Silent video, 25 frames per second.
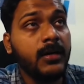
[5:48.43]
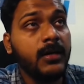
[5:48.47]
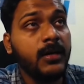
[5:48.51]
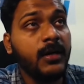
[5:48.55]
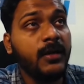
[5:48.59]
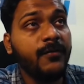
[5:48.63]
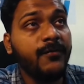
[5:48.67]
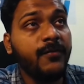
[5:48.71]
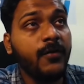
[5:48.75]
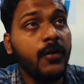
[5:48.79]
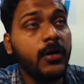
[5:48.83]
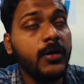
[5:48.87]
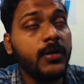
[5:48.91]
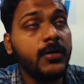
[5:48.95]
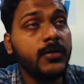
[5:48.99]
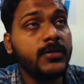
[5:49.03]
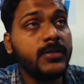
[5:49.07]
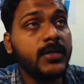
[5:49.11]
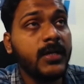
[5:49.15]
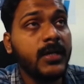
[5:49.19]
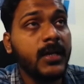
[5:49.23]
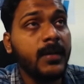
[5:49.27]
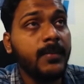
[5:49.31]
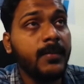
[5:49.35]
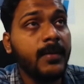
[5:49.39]
default
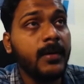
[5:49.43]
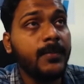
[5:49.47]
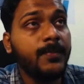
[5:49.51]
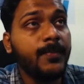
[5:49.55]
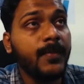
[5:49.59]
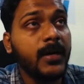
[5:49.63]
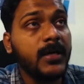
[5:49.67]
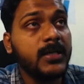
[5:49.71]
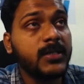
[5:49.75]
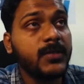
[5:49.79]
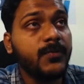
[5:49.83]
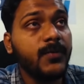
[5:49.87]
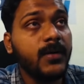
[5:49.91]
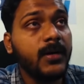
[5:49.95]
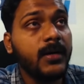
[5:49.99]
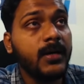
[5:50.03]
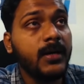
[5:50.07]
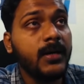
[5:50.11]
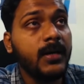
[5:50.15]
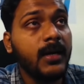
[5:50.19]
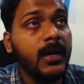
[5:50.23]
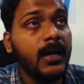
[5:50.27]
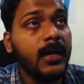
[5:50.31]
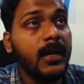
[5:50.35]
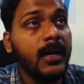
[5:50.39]
username and
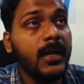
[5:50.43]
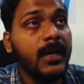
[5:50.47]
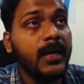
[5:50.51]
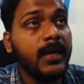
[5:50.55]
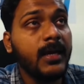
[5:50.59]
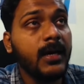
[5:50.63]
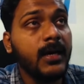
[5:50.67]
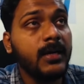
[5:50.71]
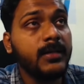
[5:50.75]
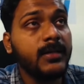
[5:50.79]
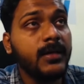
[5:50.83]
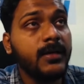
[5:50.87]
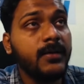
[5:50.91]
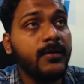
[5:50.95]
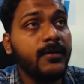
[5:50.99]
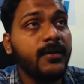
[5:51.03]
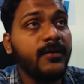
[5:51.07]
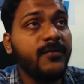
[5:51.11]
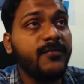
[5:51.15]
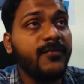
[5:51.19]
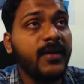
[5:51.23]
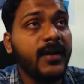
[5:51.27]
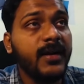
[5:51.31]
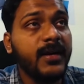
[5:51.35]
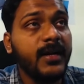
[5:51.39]
password unlike other
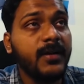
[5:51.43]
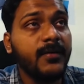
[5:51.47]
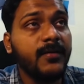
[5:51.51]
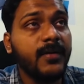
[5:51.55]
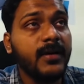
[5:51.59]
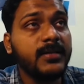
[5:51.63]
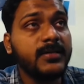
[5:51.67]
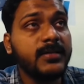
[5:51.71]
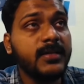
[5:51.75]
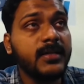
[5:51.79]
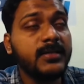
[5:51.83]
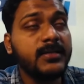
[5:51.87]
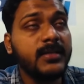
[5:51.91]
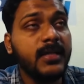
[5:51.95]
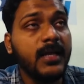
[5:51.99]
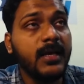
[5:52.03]
UniFi devices.